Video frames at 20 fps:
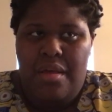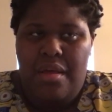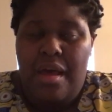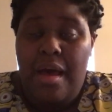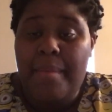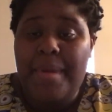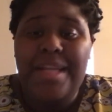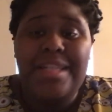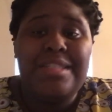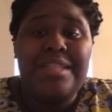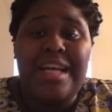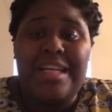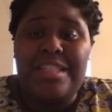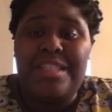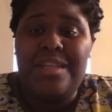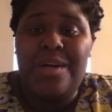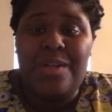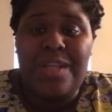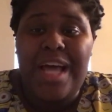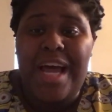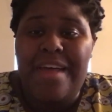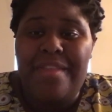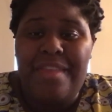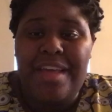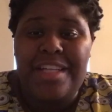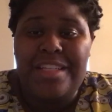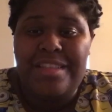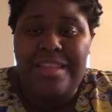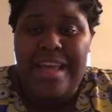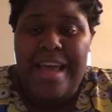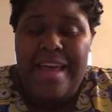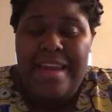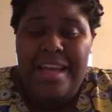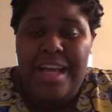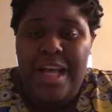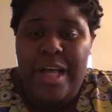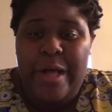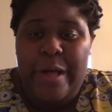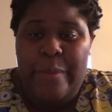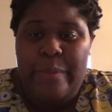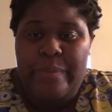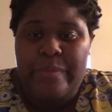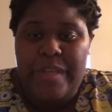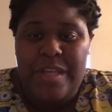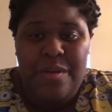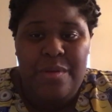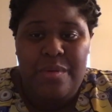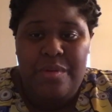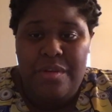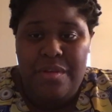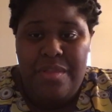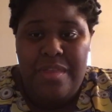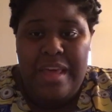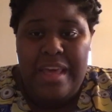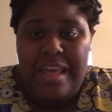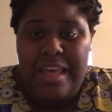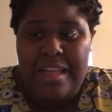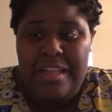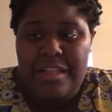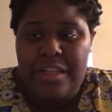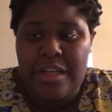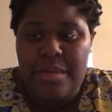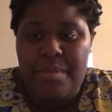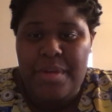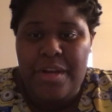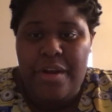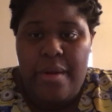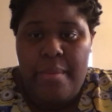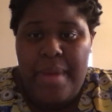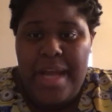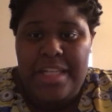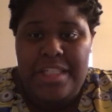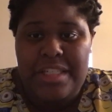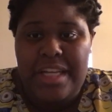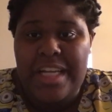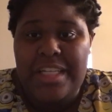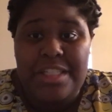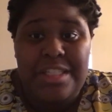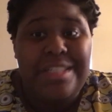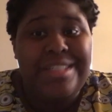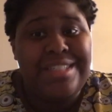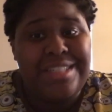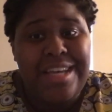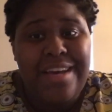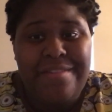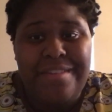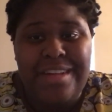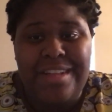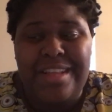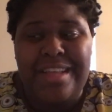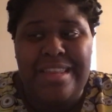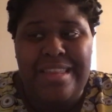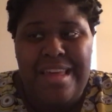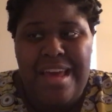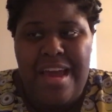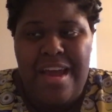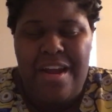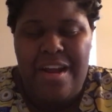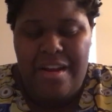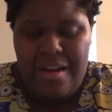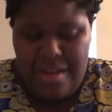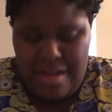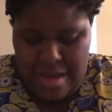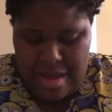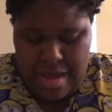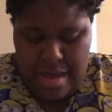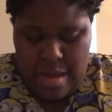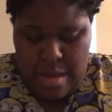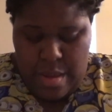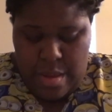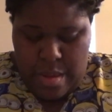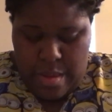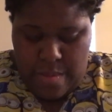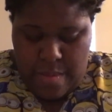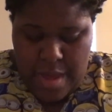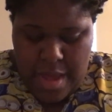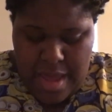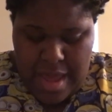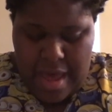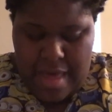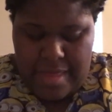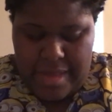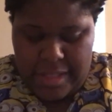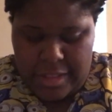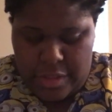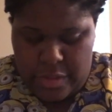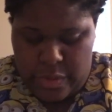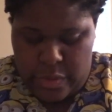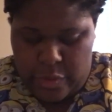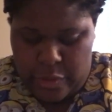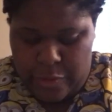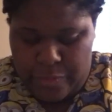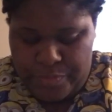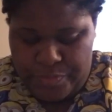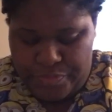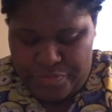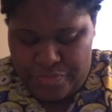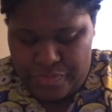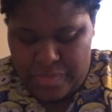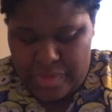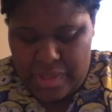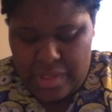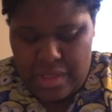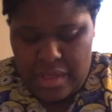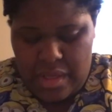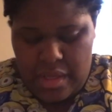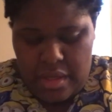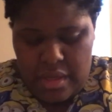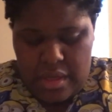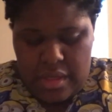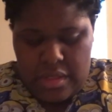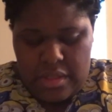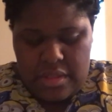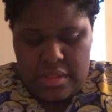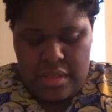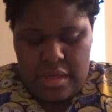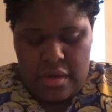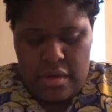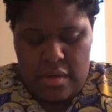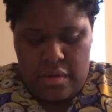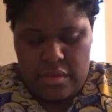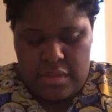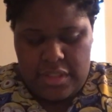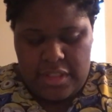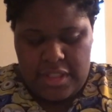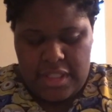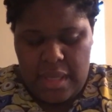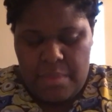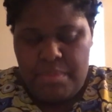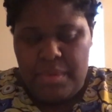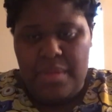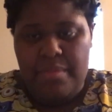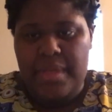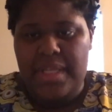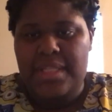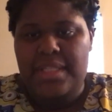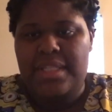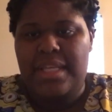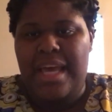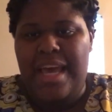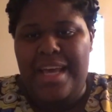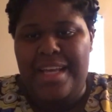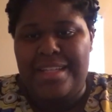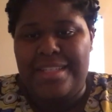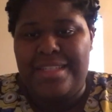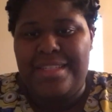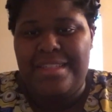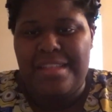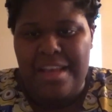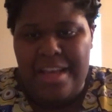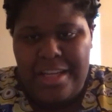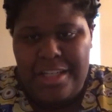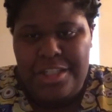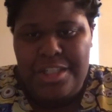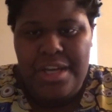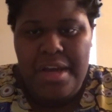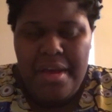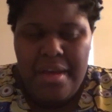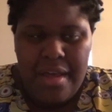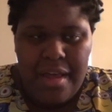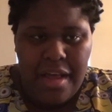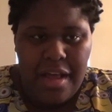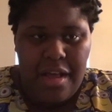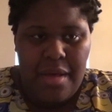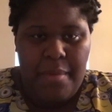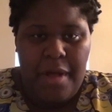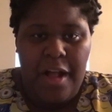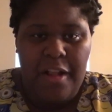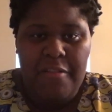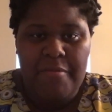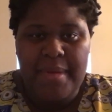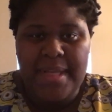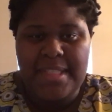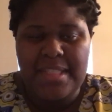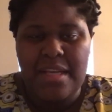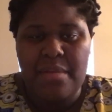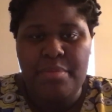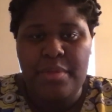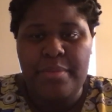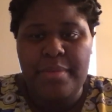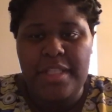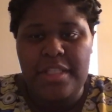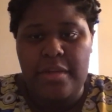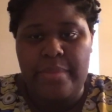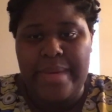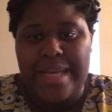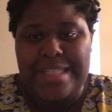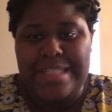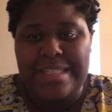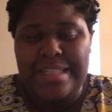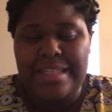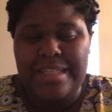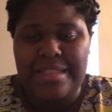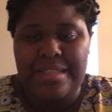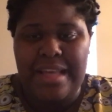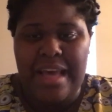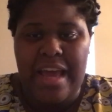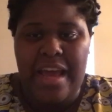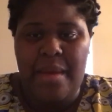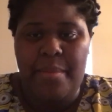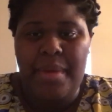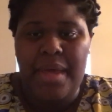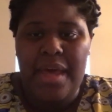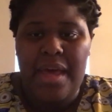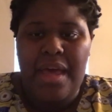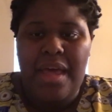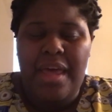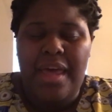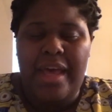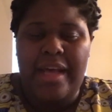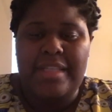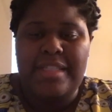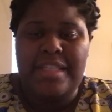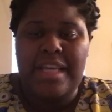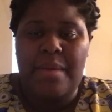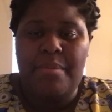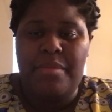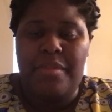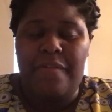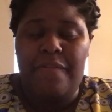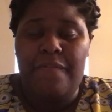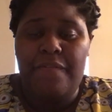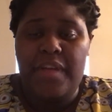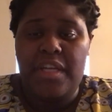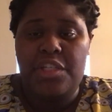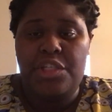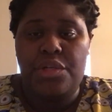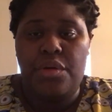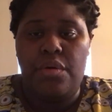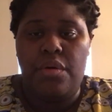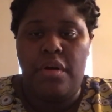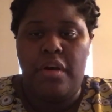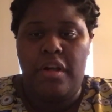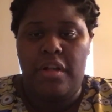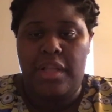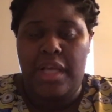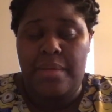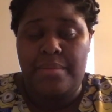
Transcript: I mean, it's not so light that you think it could be your imagination. It's definitely there. But yeah, that's cool. So supplements and such. All of my supplements are basically the same except the fish oil.